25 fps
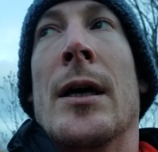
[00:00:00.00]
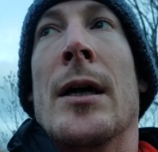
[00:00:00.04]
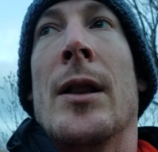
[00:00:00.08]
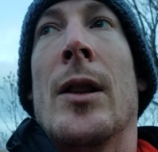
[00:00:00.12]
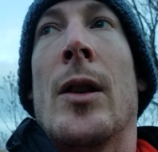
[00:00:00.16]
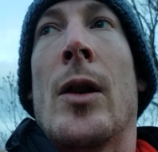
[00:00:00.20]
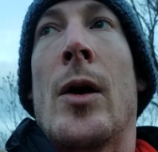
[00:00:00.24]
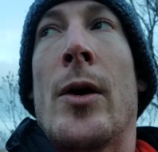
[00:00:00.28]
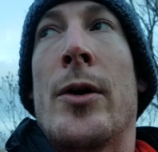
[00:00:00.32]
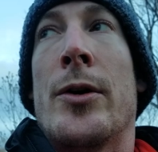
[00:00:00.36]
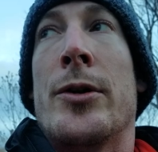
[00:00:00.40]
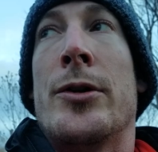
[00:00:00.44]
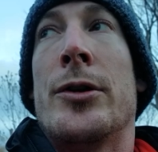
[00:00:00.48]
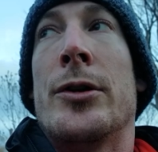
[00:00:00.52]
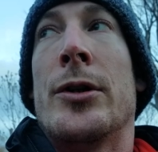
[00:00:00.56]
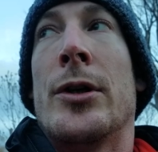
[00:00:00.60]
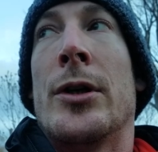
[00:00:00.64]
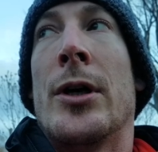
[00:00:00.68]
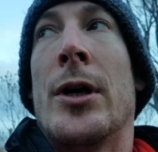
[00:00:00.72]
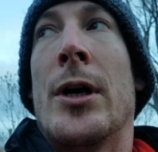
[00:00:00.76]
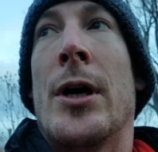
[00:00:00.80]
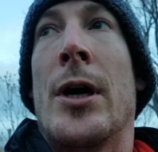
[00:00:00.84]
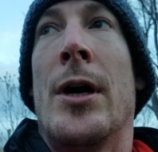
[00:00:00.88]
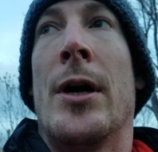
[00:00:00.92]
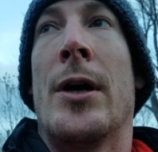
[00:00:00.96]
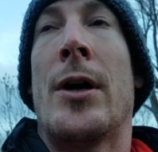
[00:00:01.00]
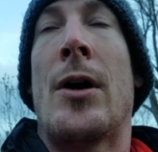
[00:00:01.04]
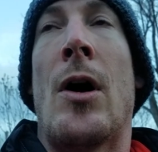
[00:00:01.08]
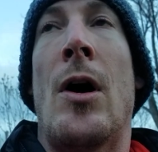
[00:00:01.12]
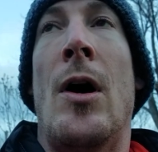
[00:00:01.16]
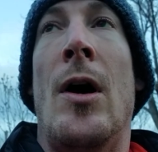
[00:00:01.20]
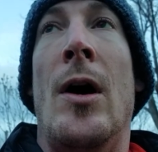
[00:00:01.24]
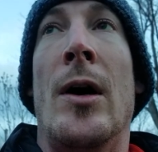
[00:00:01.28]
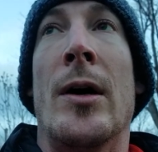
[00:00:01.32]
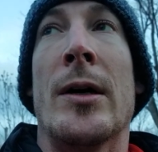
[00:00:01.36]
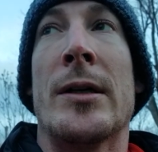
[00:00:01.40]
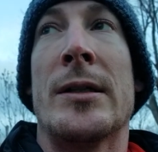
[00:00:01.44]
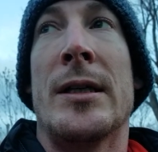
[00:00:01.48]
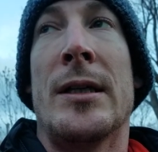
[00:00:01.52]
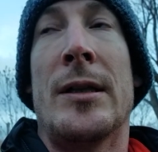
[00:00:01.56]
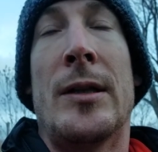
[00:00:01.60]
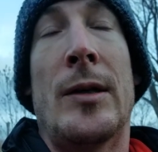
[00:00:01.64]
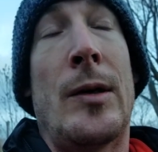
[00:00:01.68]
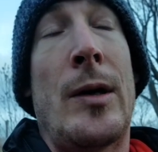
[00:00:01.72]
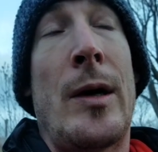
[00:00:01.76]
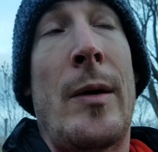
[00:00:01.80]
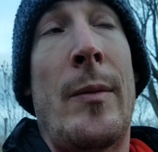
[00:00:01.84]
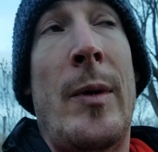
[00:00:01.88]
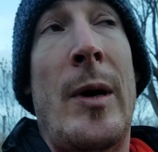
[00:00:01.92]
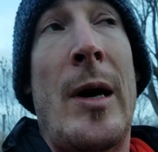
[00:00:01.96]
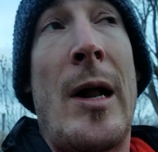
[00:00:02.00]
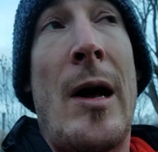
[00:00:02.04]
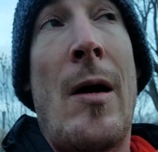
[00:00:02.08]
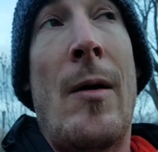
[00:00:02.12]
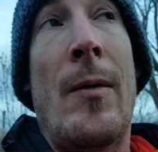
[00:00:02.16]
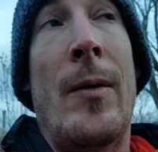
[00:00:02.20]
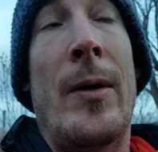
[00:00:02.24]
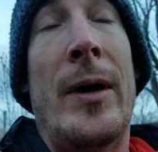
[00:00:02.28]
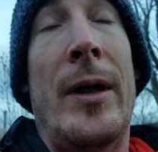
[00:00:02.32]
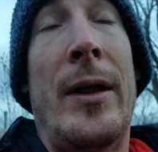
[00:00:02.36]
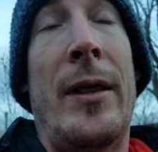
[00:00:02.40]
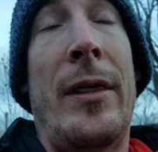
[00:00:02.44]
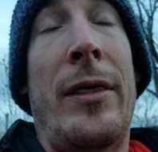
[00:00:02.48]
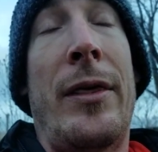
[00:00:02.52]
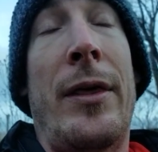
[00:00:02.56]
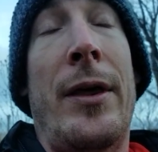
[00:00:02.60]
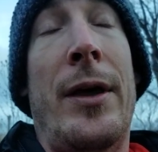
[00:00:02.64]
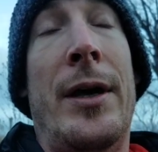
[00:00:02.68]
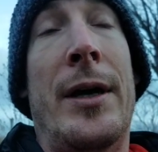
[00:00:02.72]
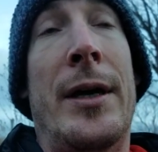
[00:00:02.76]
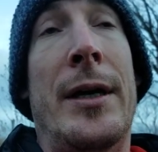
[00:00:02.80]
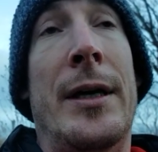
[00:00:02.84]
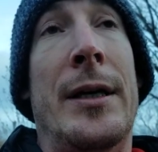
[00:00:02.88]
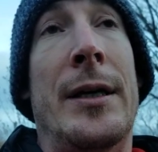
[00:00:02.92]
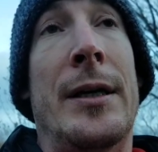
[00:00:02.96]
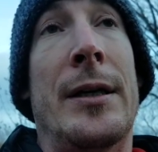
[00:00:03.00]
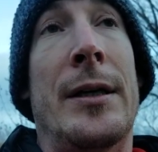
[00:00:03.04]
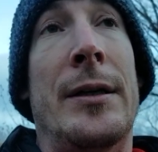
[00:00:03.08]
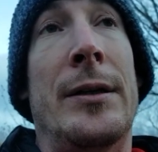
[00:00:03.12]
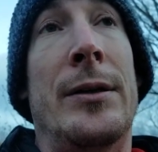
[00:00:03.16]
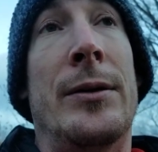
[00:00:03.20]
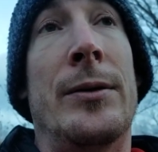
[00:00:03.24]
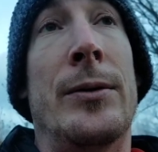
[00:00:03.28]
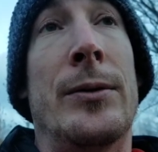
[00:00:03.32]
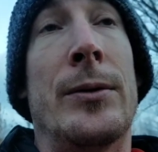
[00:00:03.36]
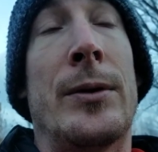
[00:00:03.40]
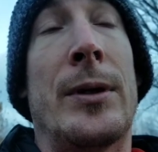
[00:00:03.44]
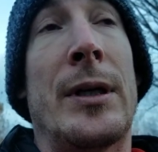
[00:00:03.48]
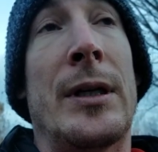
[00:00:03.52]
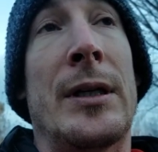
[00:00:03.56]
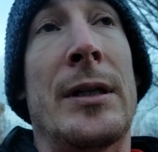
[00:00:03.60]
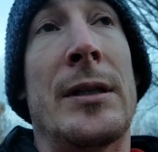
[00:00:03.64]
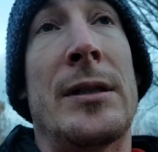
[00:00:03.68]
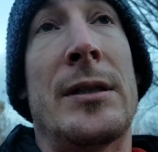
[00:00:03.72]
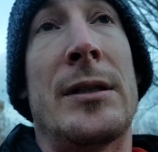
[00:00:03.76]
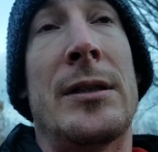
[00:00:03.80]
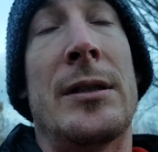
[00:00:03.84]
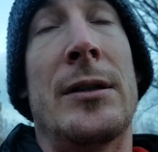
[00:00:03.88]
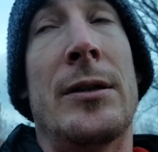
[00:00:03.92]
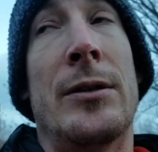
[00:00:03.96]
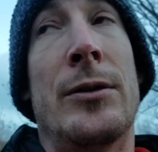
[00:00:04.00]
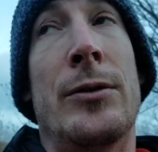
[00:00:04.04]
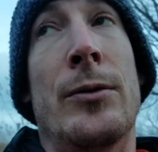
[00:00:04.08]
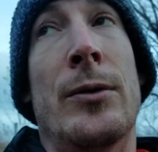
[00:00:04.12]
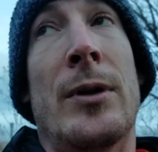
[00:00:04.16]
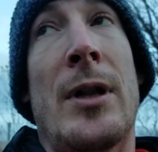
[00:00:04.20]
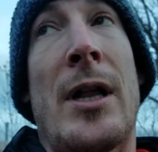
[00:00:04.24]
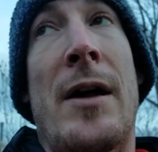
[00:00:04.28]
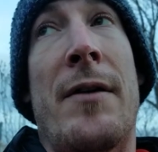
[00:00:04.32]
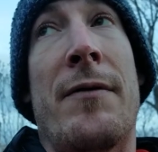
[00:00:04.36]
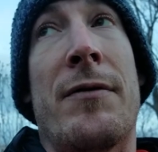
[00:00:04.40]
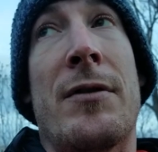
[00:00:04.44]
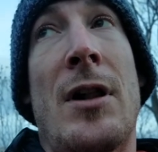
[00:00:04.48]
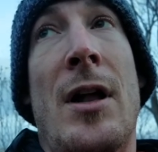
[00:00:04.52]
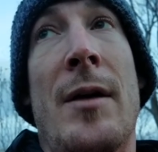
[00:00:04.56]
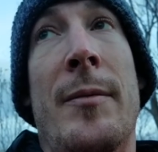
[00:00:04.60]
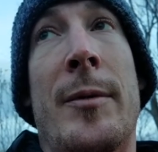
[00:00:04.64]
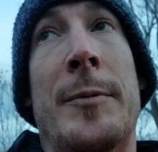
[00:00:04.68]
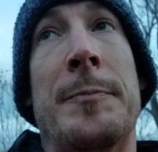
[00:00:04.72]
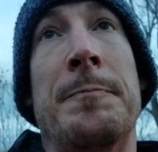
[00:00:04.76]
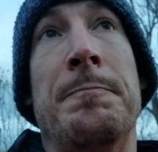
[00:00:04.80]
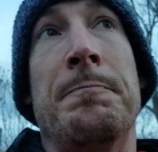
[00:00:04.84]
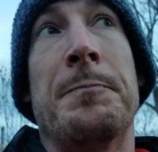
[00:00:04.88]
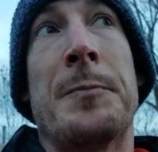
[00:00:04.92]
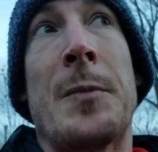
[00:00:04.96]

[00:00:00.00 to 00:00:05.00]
larger cogs that they're coming out with, you can still do a lot of climbing.